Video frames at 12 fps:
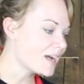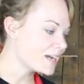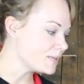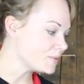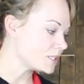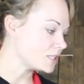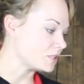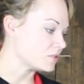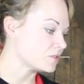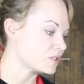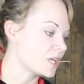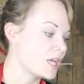I am going to
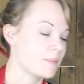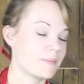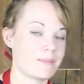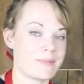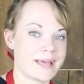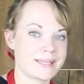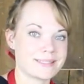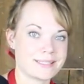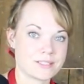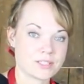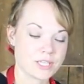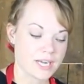use my pad
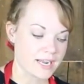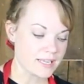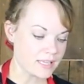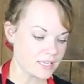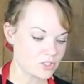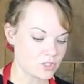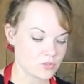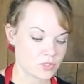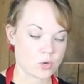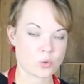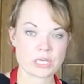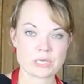sander. I like to use
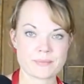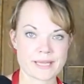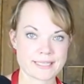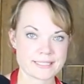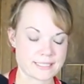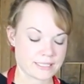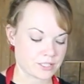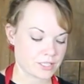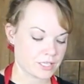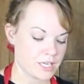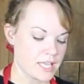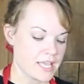a quarter pad
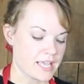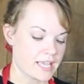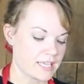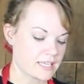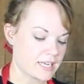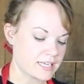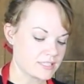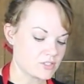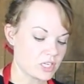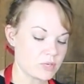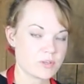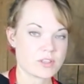sander and I
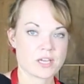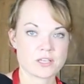start with